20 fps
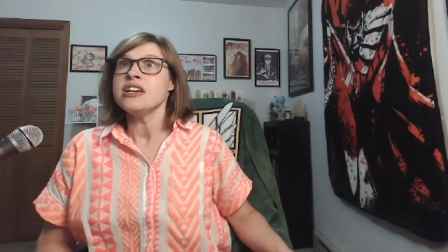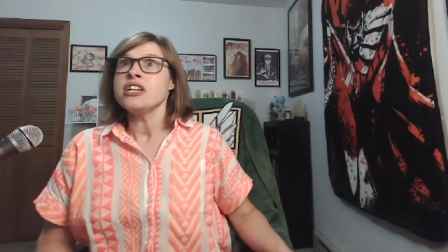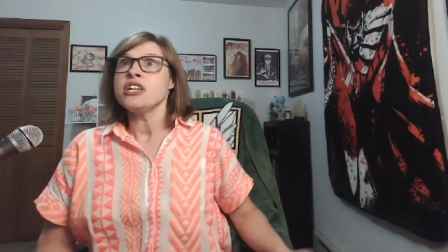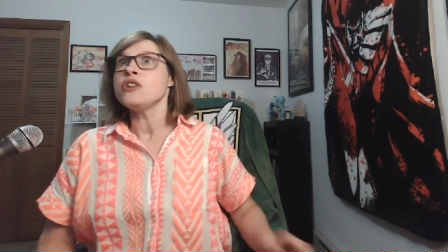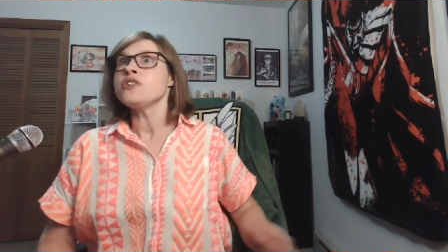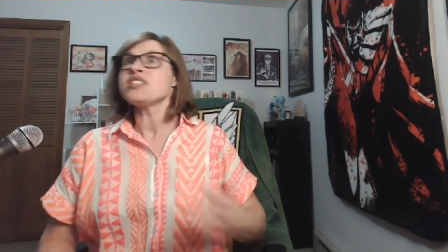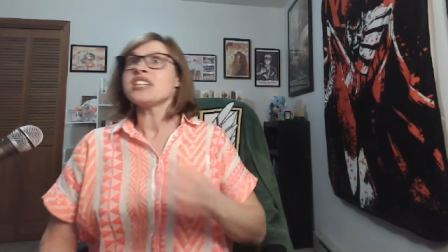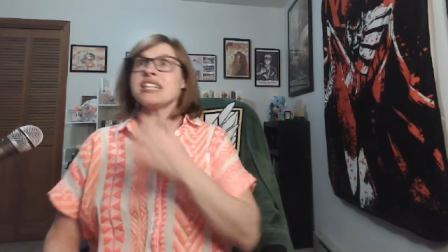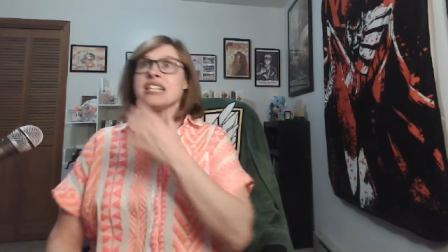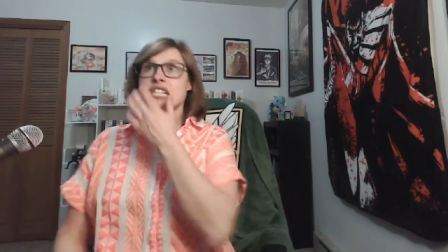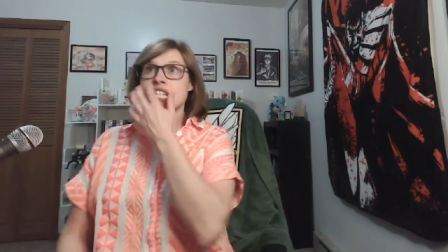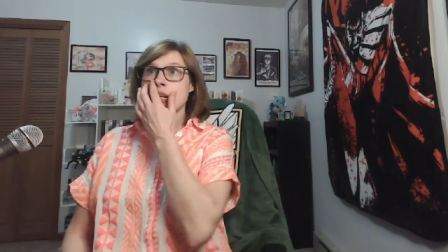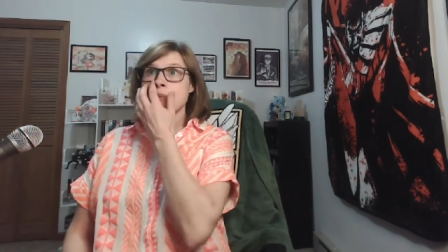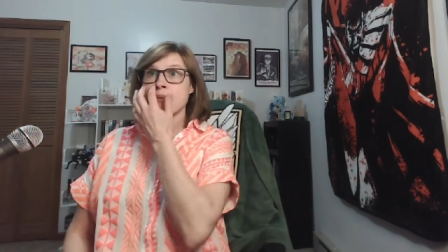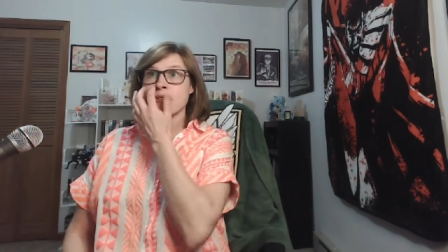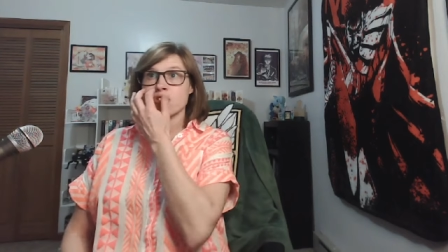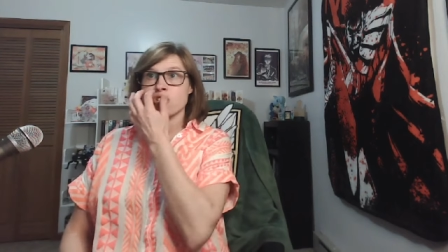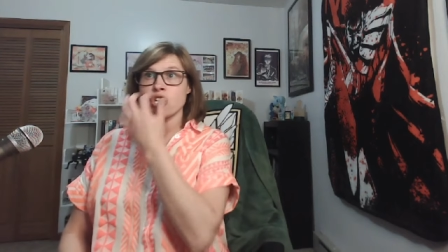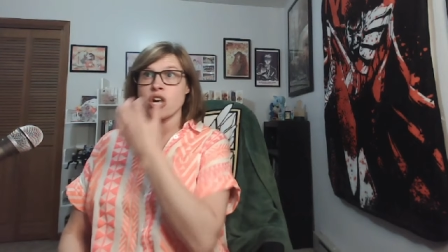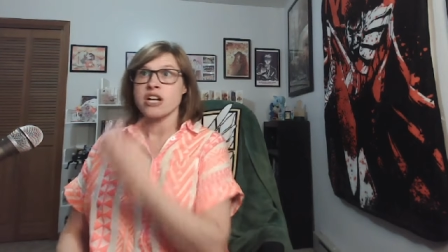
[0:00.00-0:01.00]
Using the tip
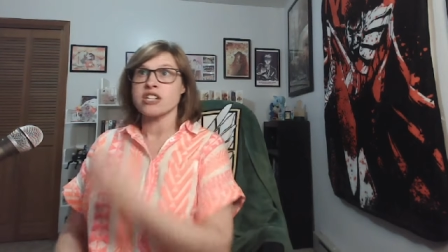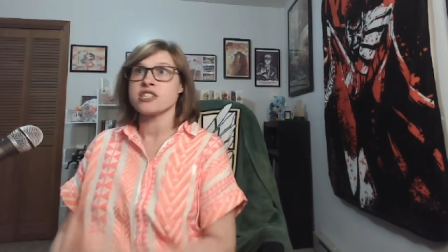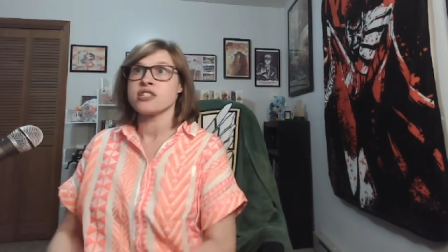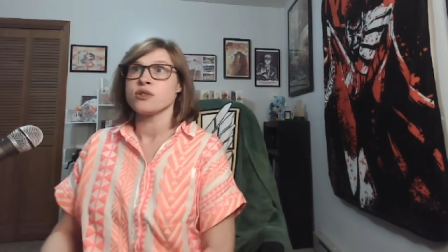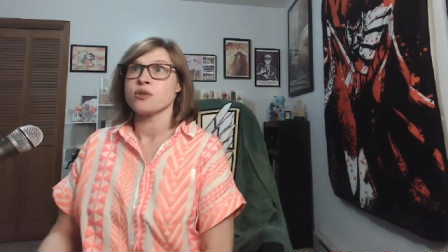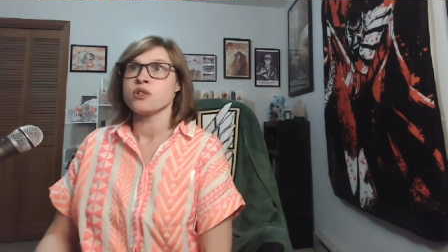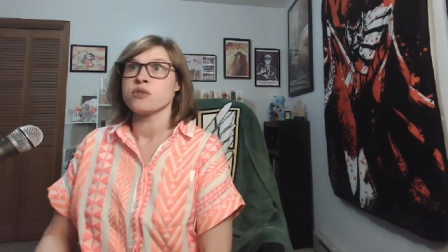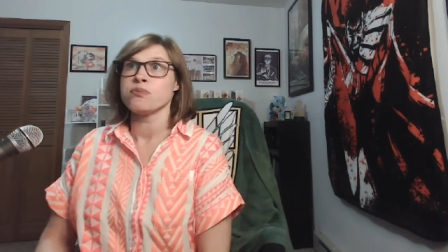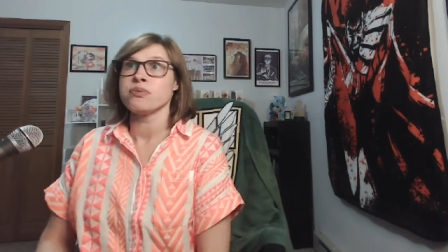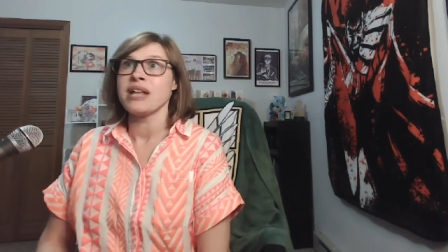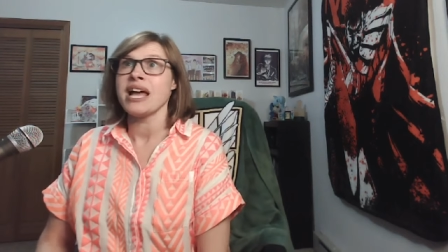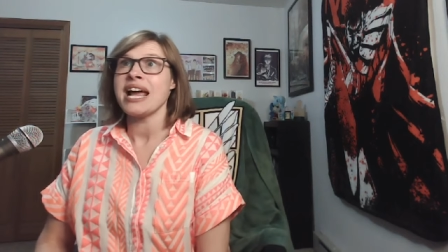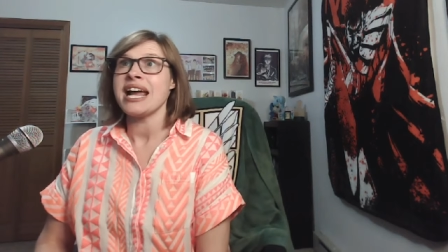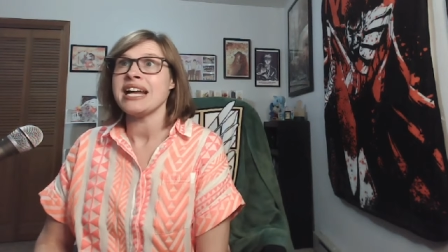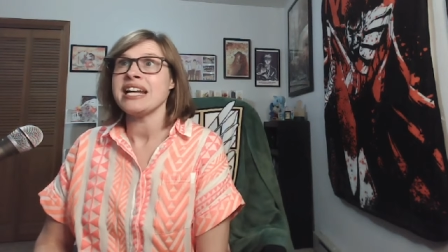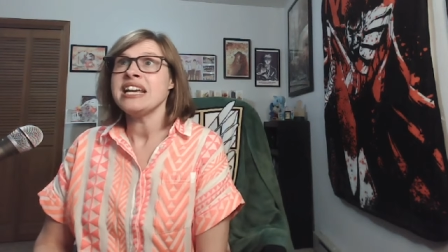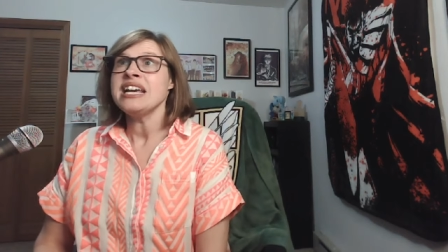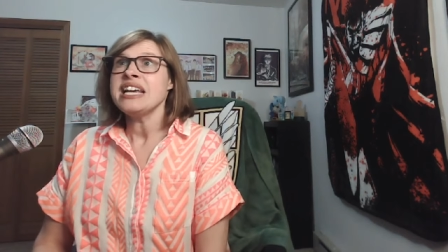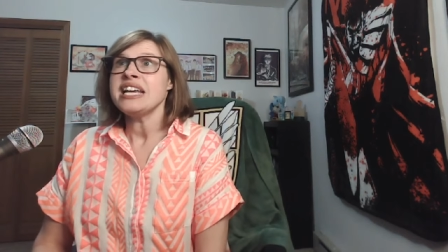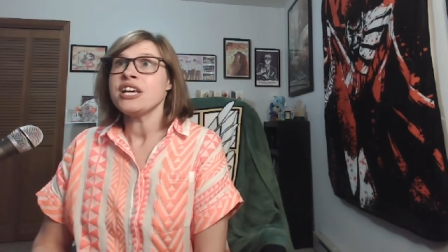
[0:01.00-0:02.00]
of Xuan Su's
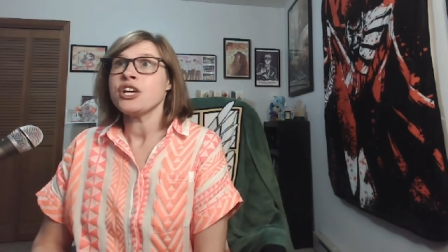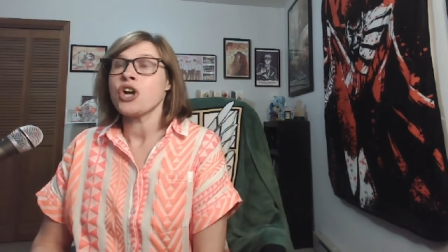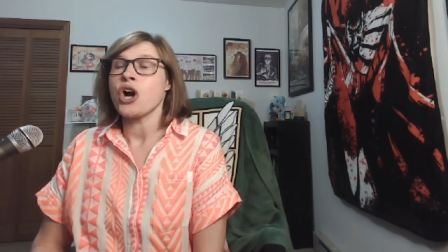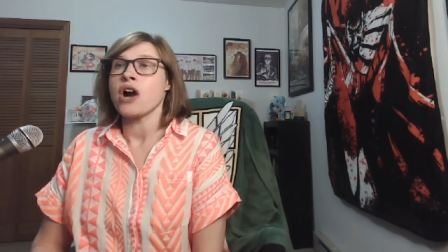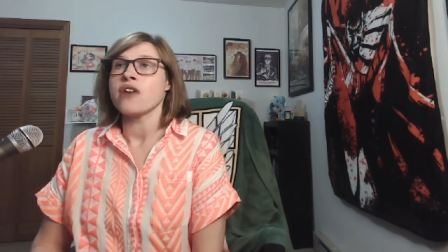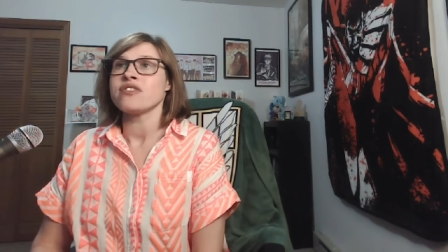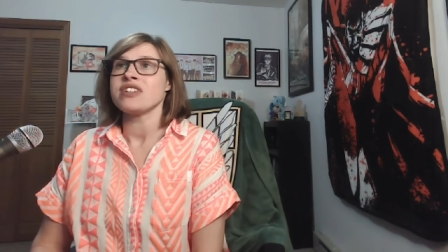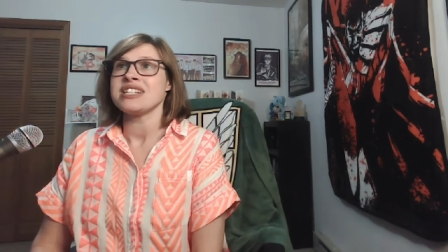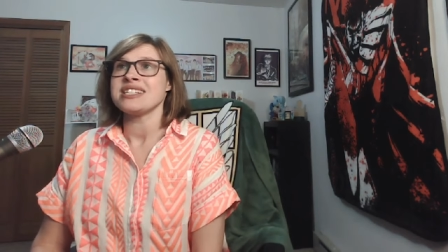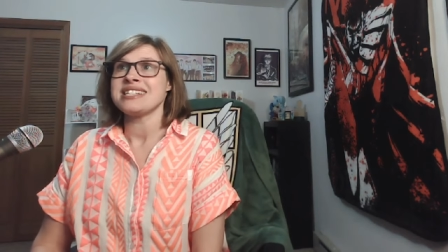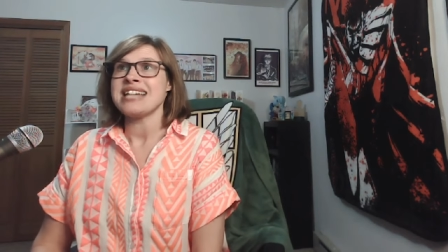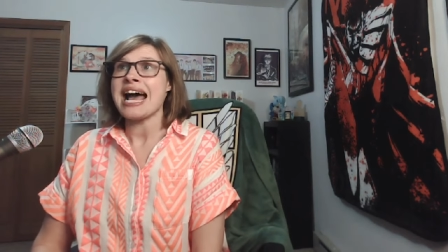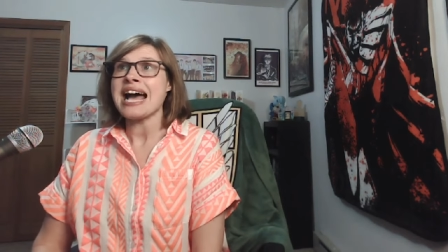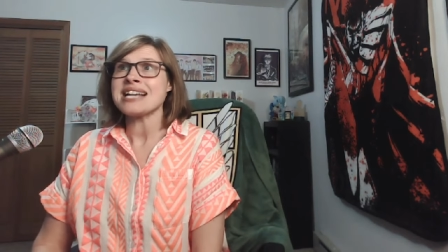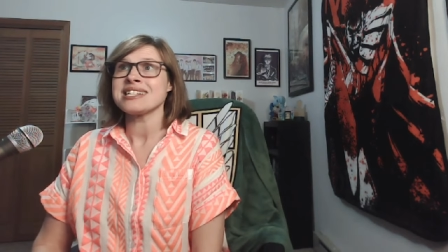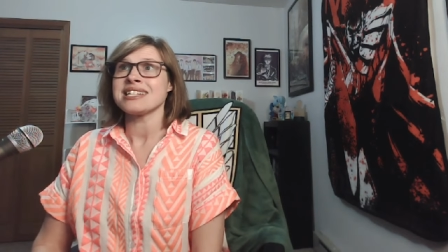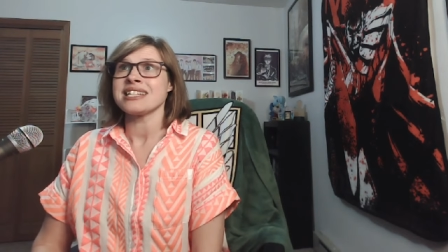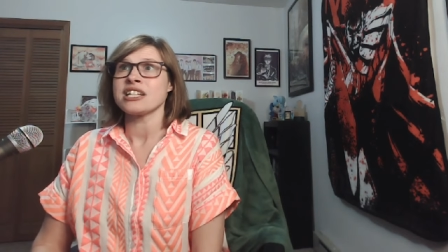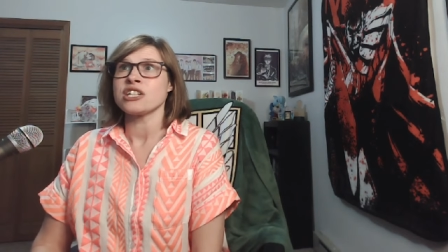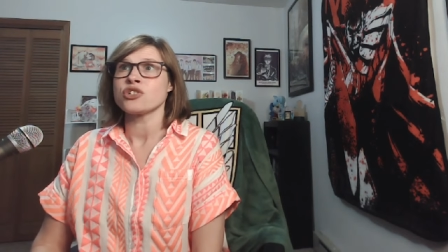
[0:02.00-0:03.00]
blade, he carved a
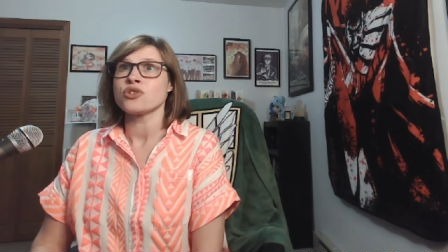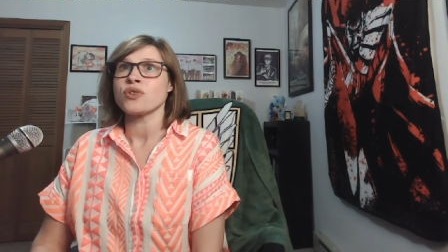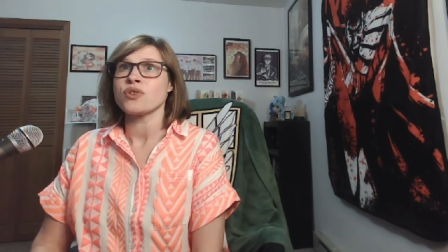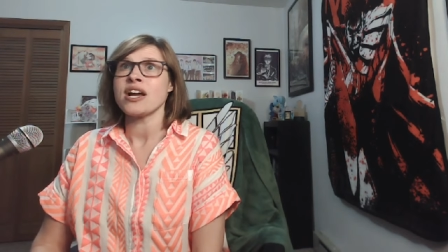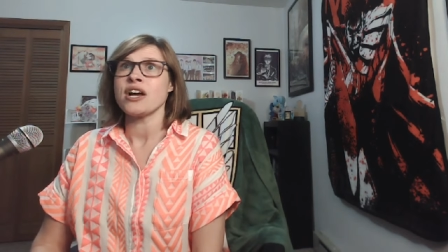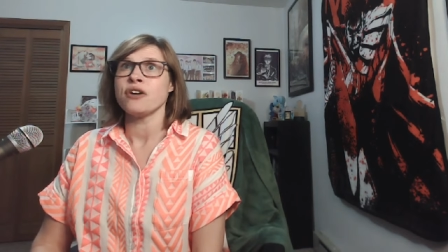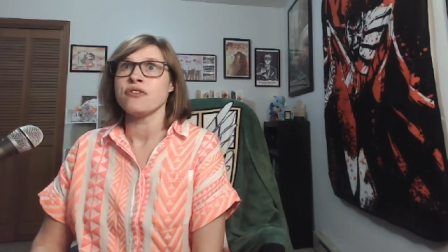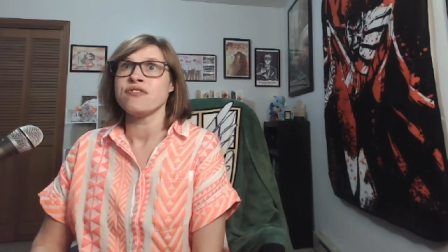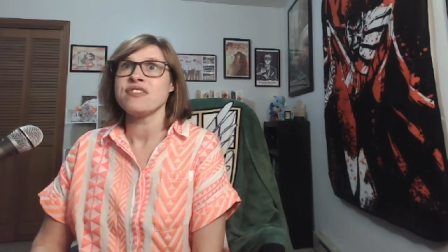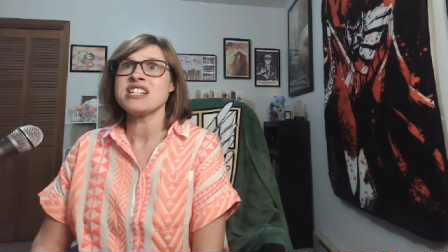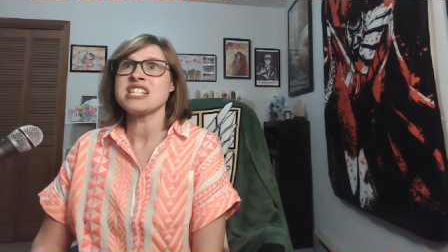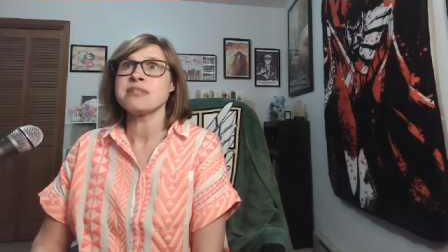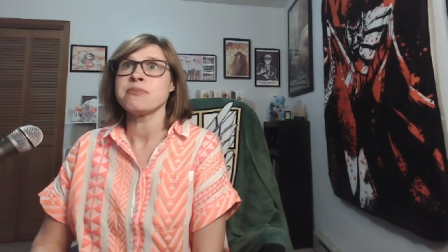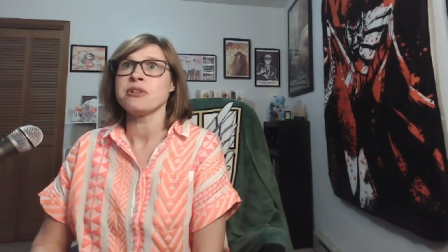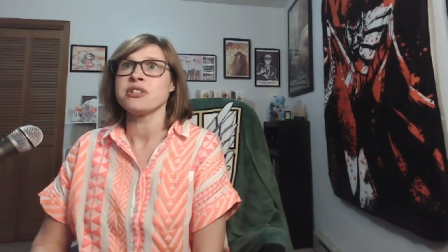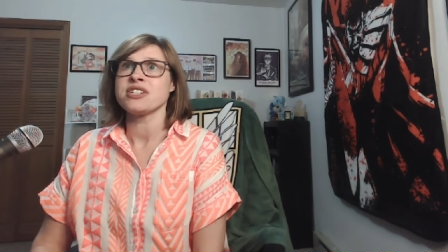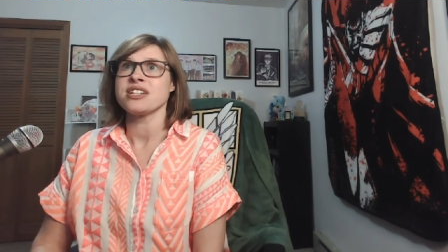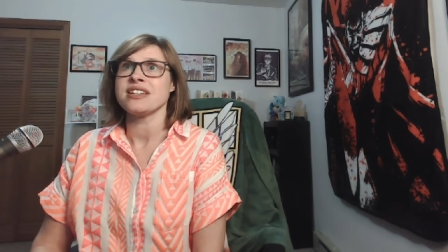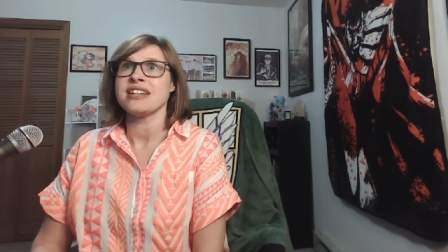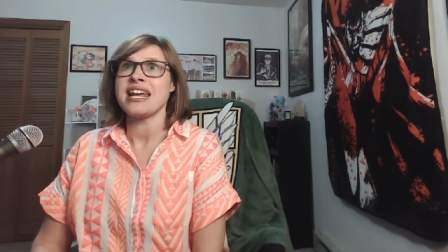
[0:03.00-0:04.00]
dazzling trail
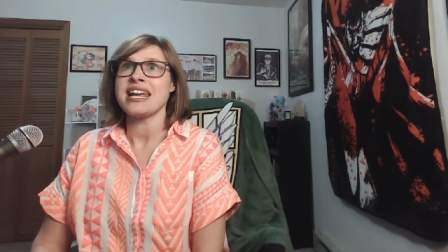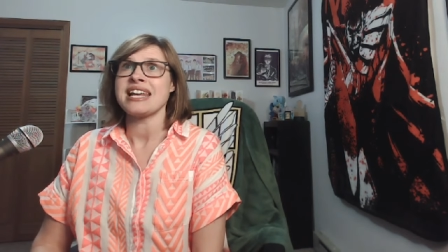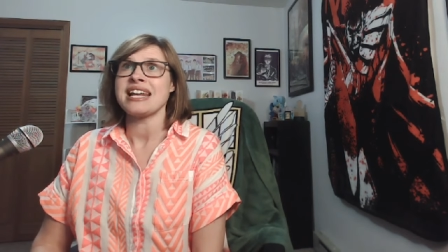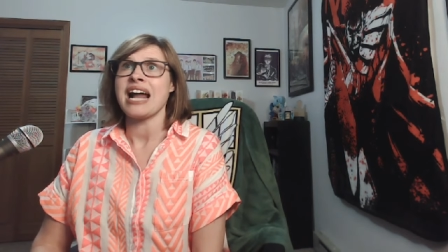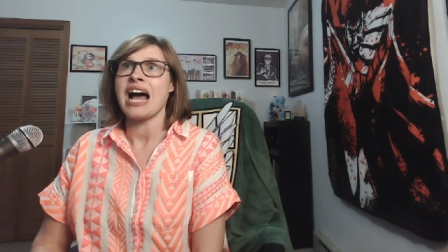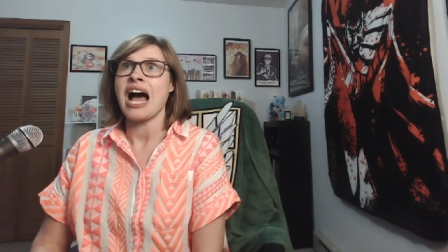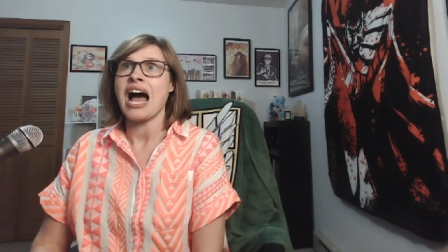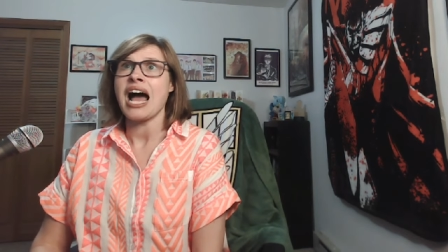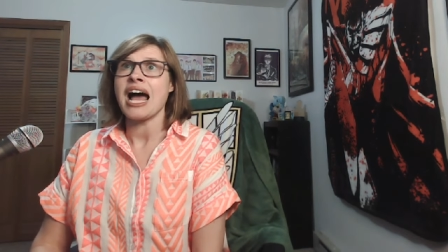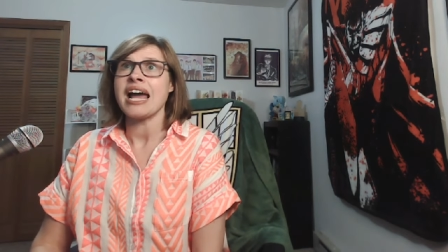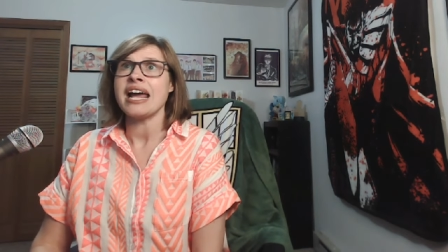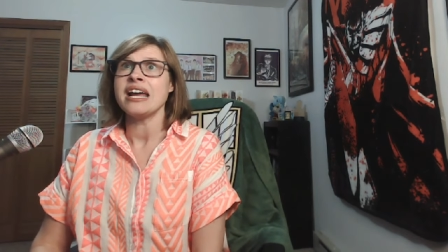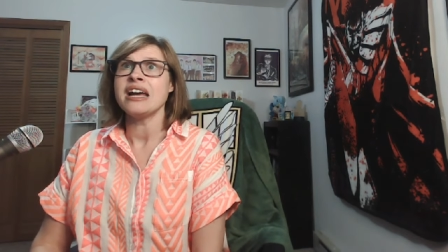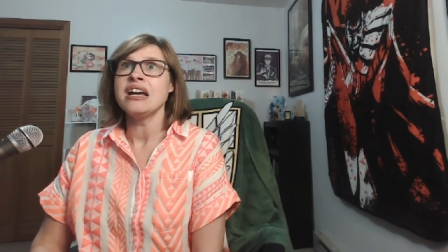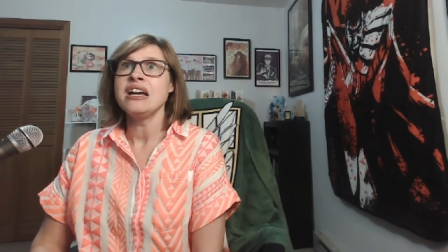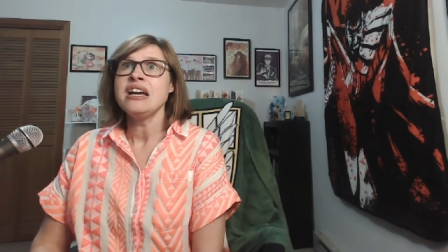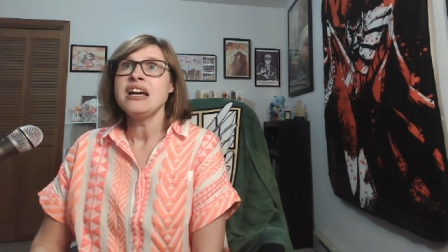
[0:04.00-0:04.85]
visible to the naked eye,